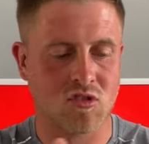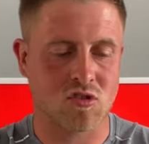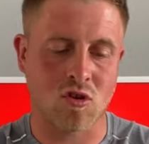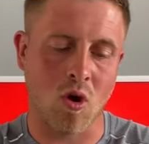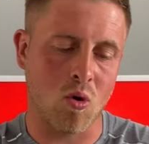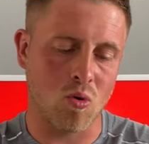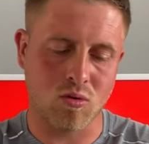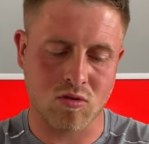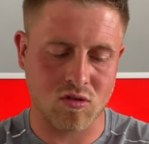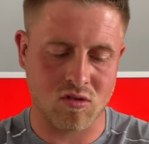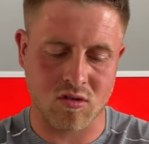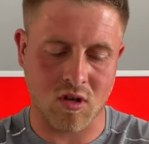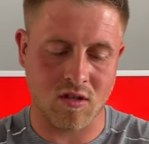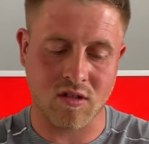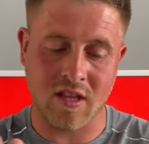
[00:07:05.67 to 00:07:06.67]
sole.
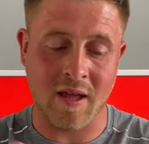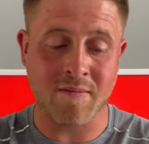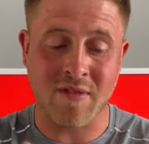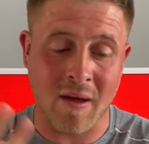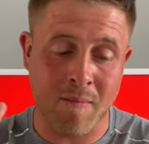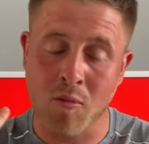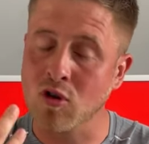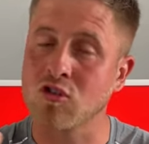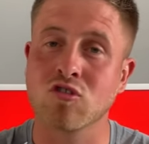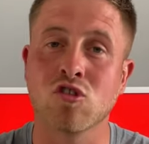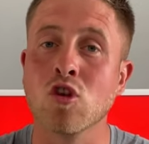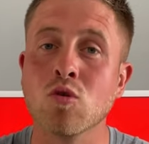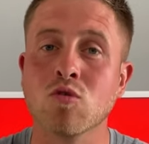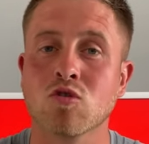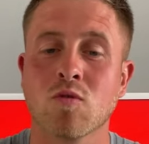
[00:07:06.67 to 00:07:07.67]
Just uh, they, they must
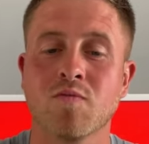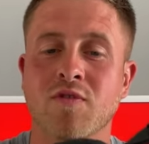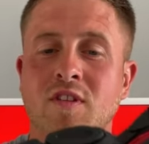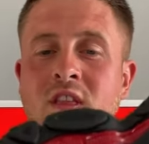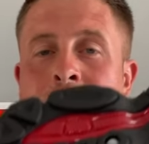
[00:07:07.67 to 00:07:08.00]
do something.